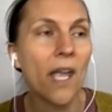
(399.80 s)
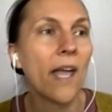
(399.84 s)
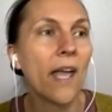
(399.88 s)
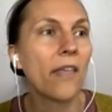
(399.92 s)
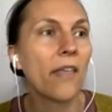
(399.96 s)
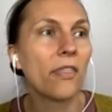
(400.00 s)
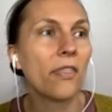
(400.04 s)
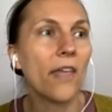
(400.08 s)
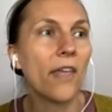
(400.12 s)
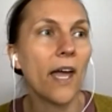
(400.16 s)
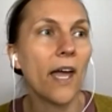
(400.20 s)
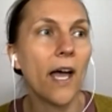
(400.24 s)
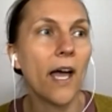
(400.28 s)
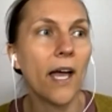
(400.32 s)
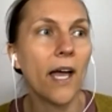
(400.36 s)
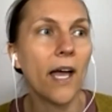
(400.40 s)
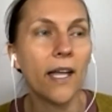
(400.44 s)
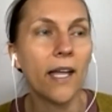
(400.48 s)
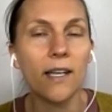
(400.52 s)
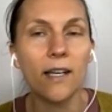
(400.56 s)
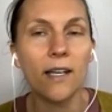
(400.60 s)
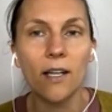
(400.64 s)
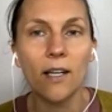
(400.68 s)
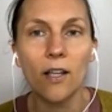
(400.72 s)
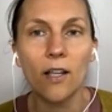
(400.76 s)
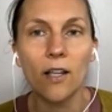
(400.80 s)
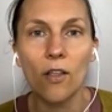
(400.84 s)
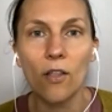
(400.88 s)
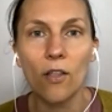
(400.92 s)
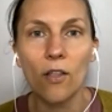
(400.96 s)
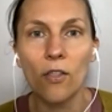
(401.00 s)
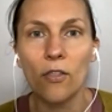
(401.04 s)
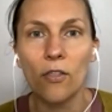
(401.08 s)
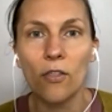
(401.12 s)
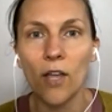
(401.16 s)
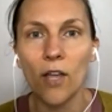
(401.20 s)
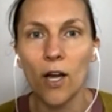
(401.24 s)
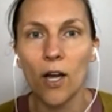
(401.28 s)
that
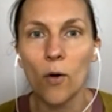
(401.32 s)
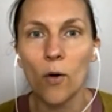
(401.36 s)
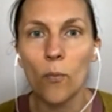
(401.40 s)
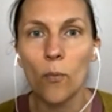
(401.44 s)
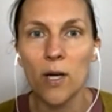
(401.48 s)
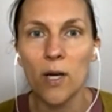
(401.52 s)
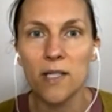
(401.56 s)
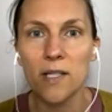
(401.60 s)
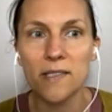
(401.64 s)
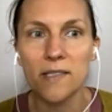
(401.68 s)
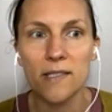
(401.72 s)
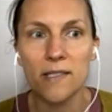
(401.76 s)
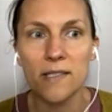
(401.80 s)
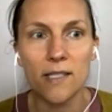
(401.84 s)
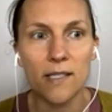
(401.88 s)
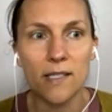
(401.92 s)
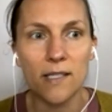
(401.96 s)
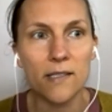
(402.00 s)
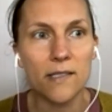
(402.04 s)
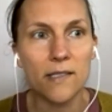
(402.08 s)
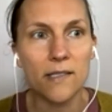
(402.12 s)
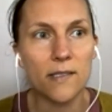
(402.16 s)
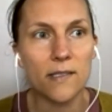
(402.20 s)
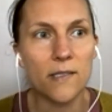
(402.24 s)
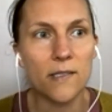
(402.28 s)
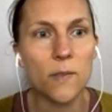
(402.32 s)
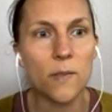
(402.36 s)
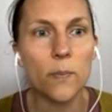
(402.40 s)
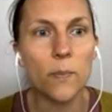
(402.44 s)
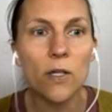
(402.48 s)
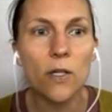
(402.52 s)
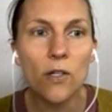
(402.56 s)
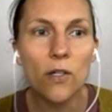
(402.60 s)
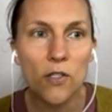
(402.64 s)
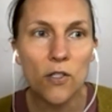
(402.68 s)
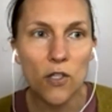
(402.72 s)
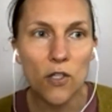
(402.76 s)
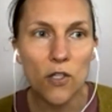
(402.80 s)
there was this
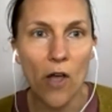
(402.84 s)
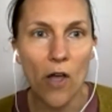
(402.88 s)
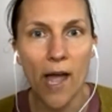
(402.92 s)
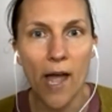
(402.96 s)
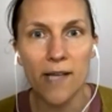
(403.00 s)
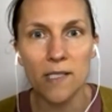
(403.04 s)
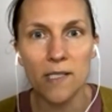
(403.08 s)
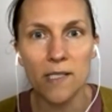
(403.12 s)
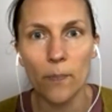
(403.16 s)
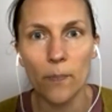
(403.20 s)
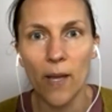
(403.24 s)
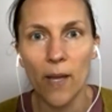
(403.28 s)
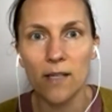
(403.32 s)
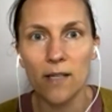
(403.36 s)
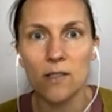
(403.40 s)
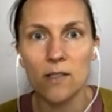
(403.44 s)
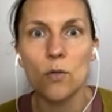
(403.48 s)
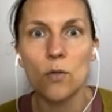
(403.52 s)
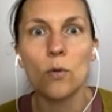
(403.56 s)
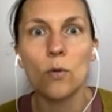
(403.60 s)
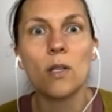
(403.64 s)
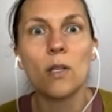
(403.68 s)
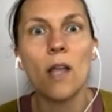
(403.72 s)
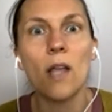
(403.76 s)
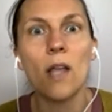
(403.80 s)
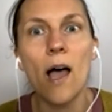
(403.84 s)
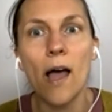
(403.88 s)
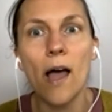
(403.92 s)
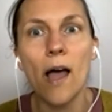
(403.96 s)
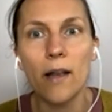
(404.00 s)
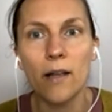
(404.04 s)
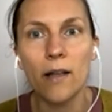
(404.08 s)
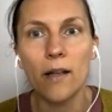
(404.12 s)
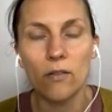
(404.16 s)
spiritual aspect to a lot